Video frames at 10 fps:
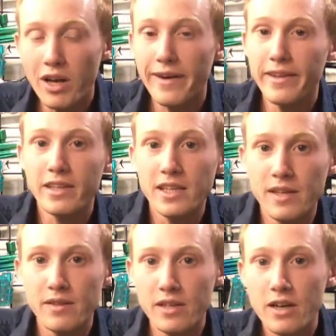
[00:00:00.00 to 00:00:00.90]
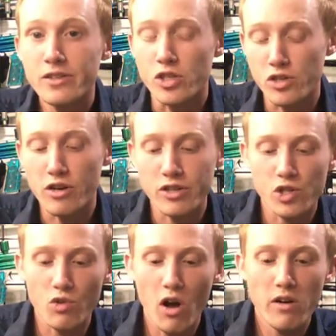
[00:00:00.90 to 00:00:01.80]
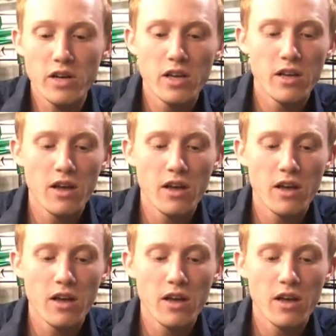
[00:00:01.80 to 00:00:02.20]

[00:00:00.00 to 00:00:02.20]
kind of like the Etha does, just not as strong.